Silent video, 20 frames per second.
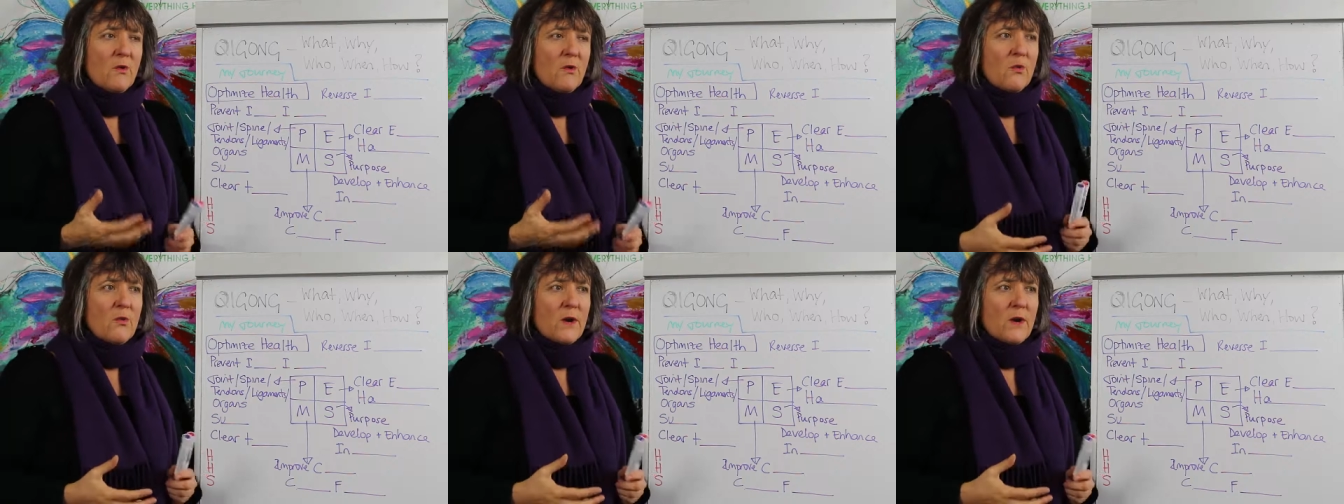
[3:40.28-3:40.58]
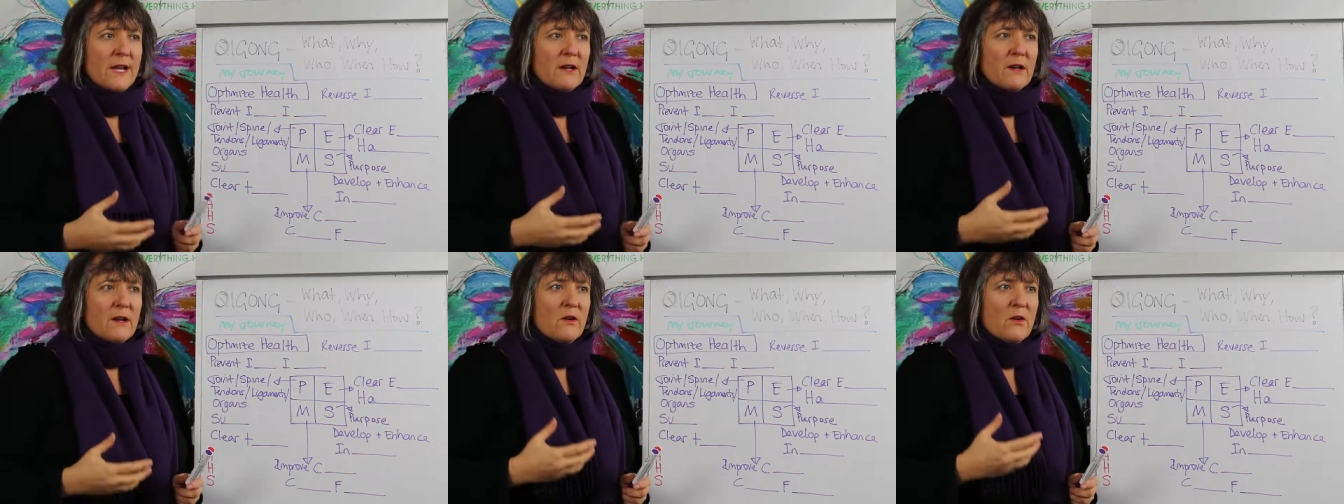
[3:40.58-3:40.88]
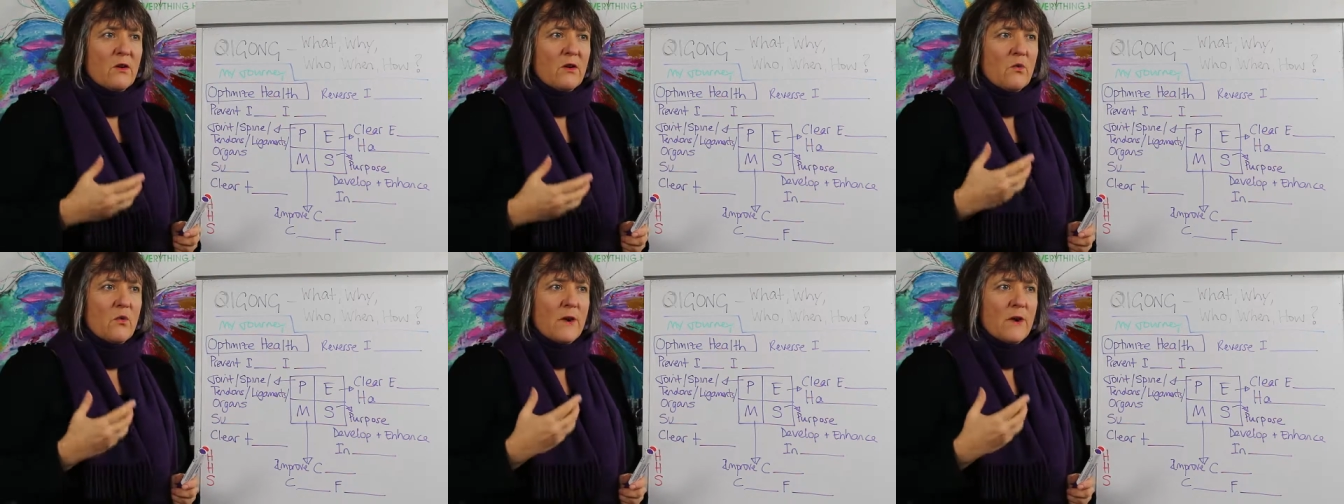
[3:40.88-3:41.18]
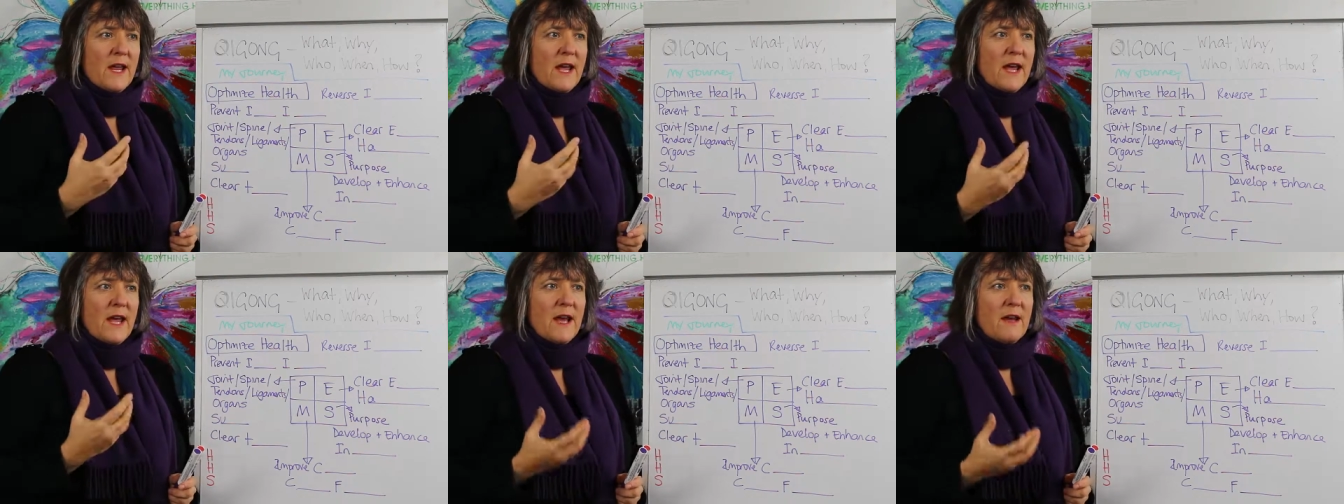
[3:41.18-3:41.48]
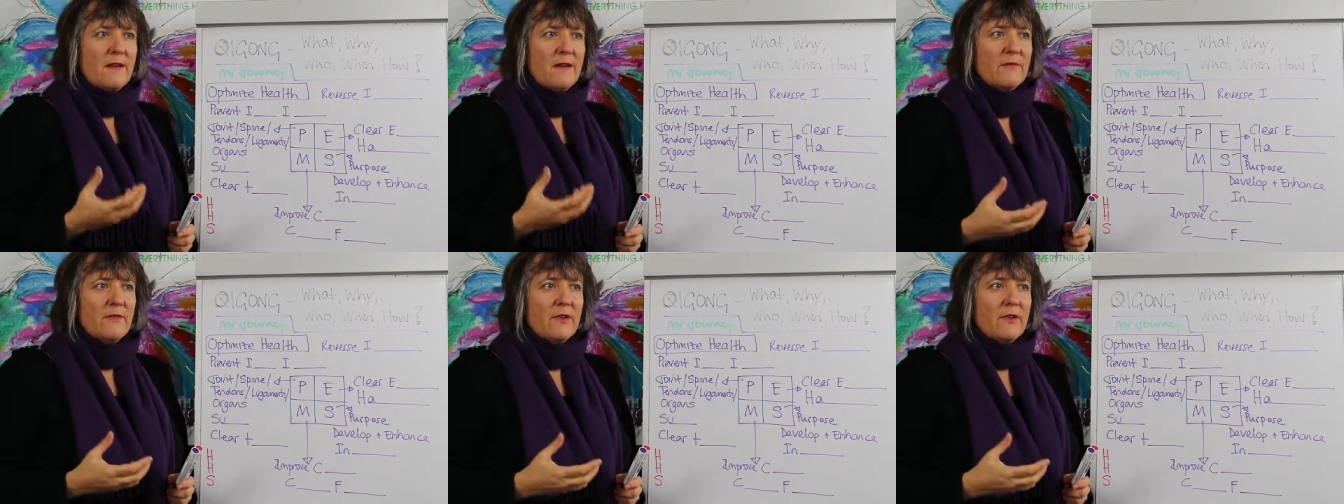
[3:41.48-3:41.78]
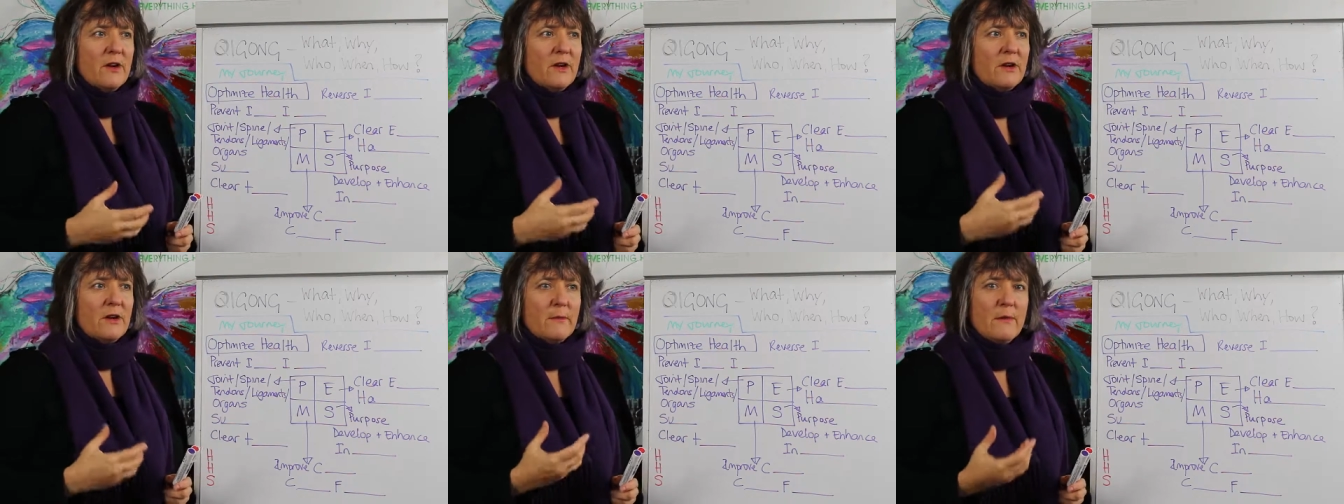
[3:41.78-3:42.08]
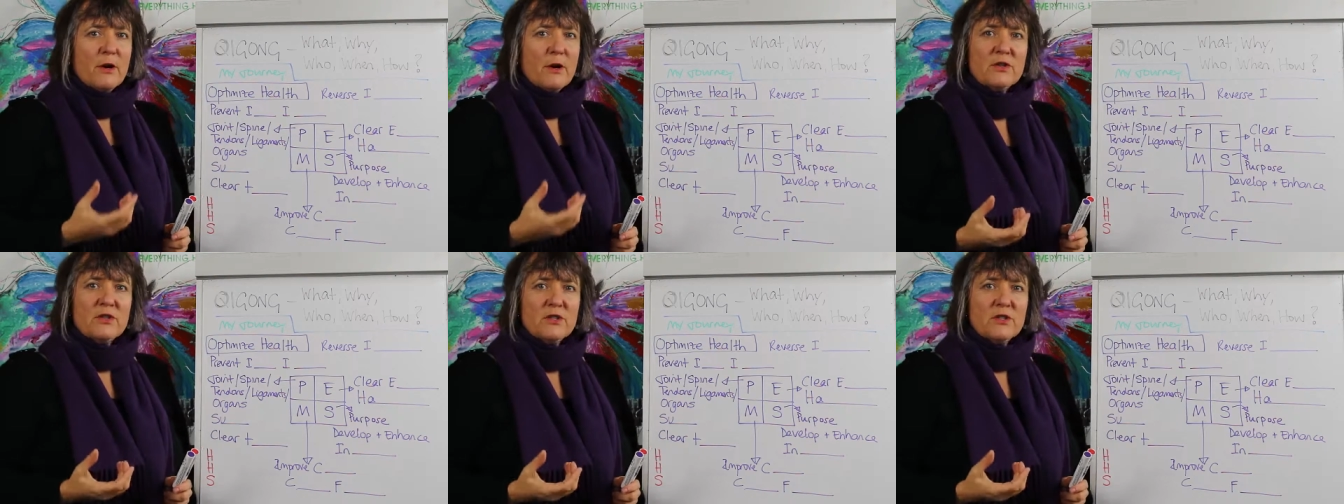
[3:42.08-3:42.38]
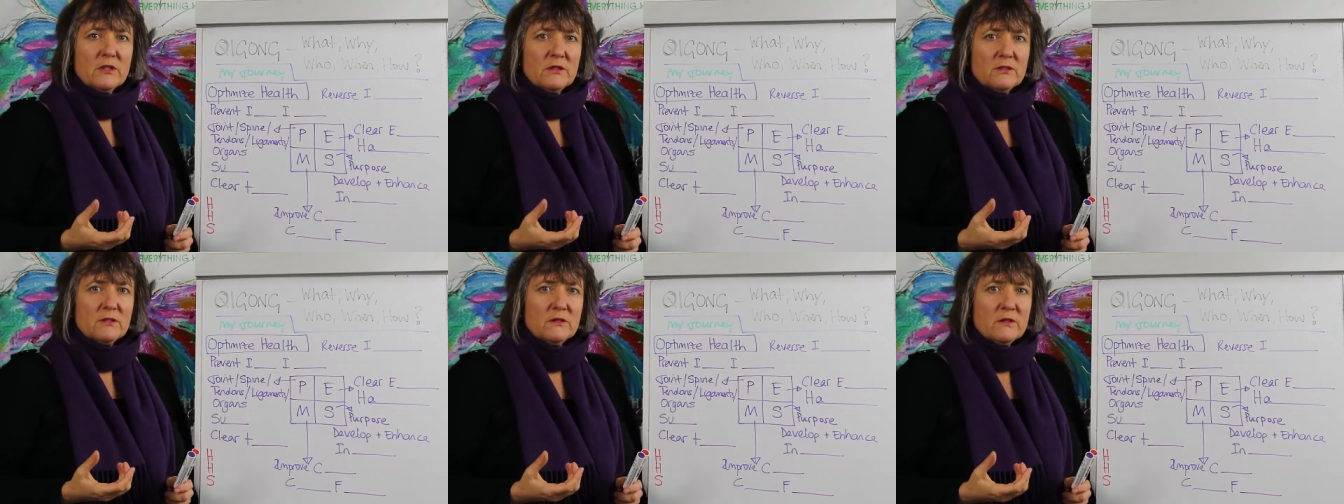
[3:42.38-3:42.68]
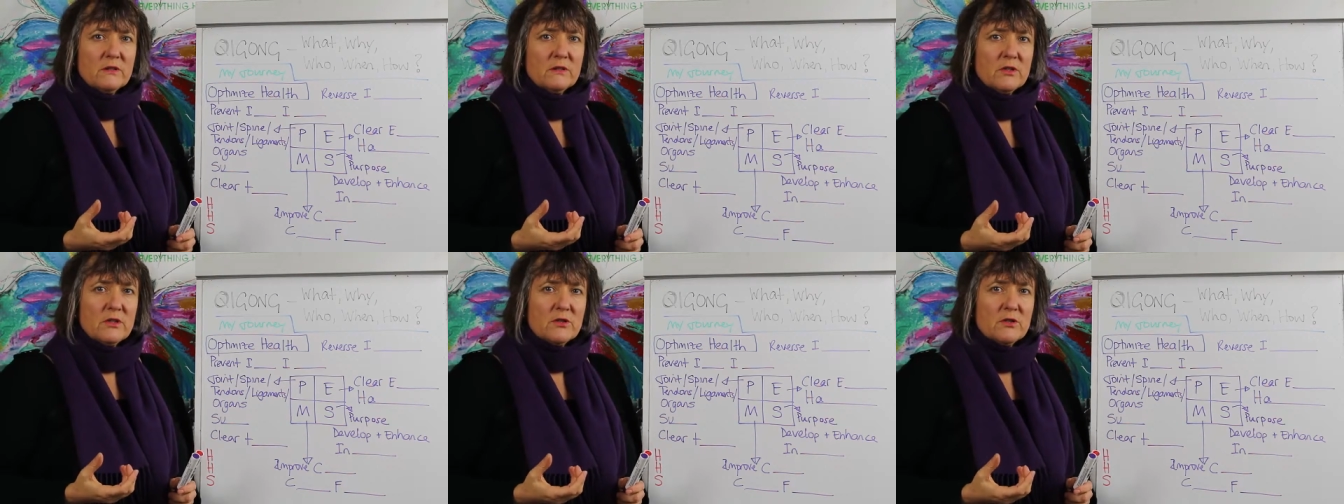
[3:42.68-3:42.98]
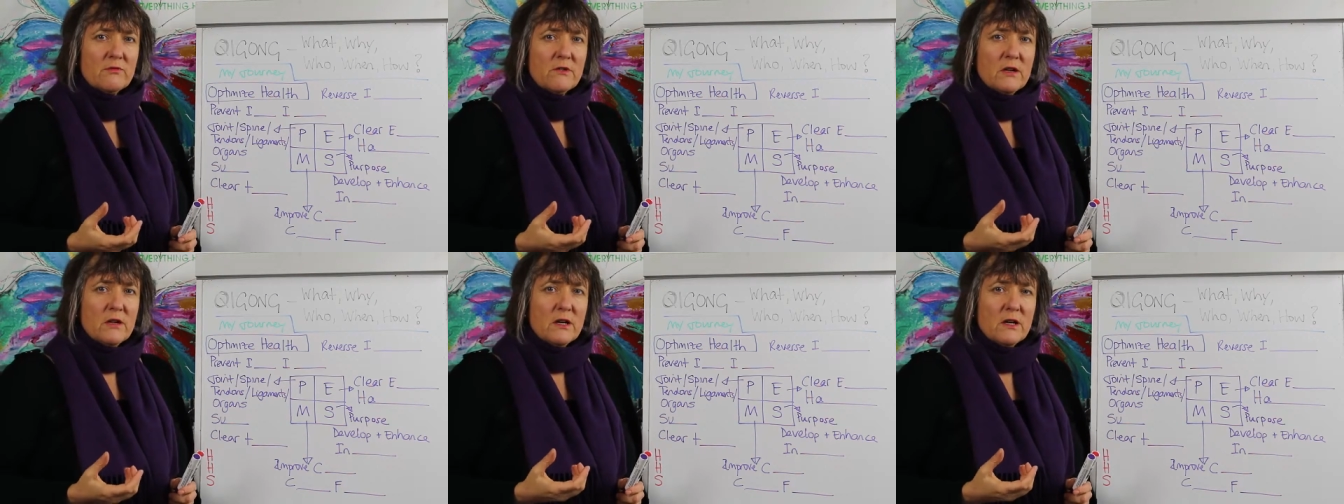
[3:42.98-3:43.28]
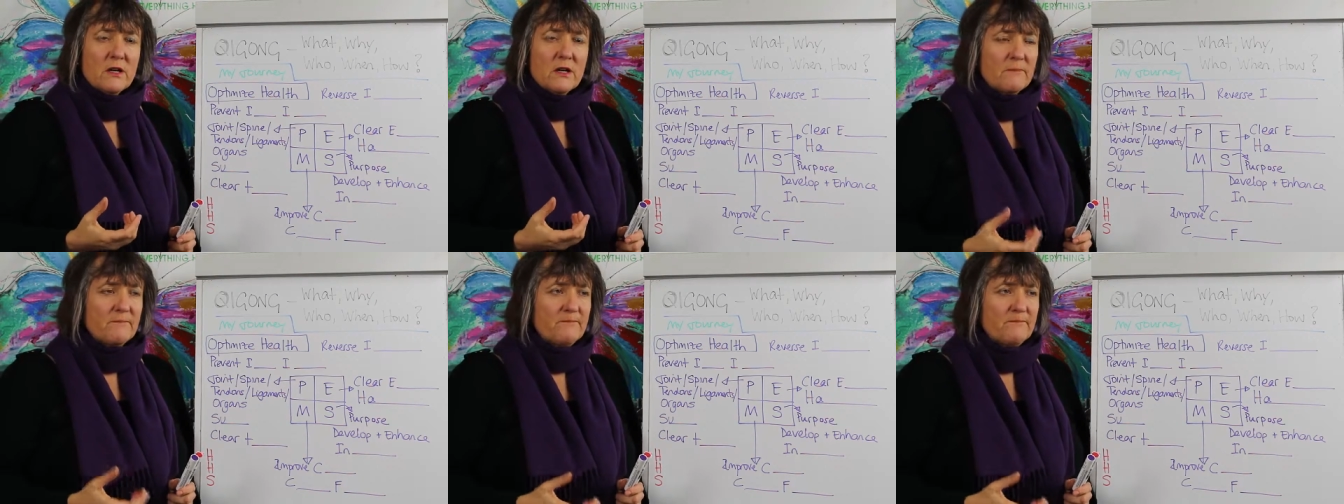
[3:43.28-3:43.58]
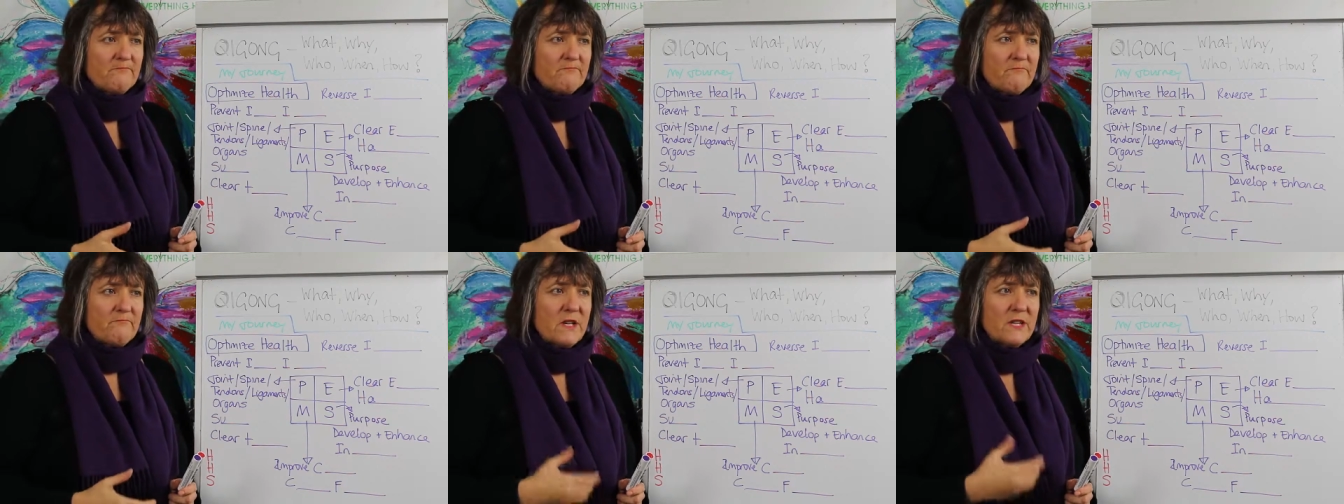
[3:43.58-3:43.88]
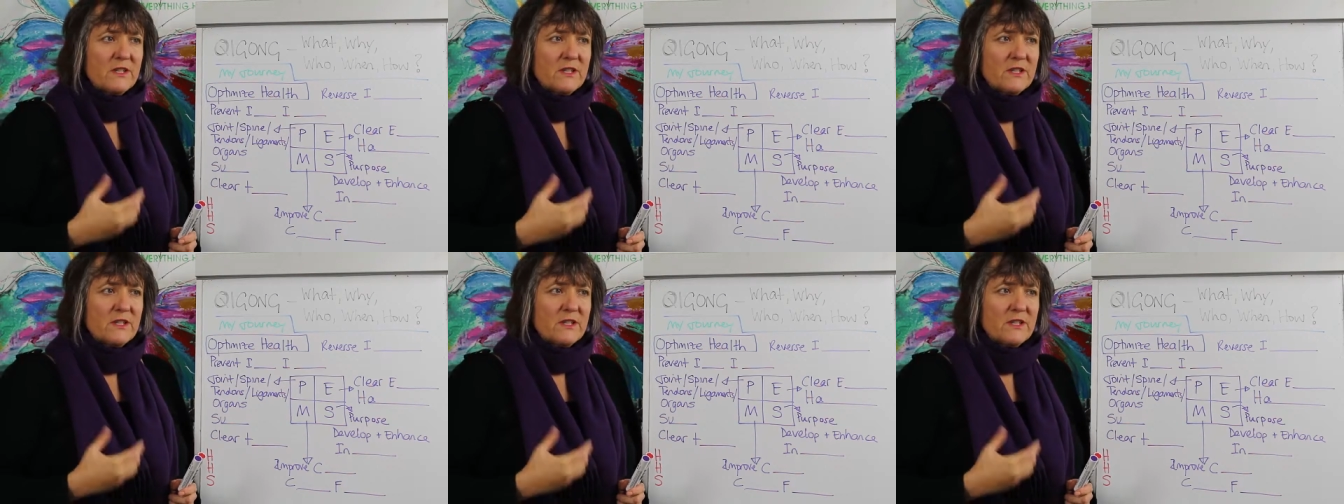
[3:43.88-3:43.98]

when we have an emotion um,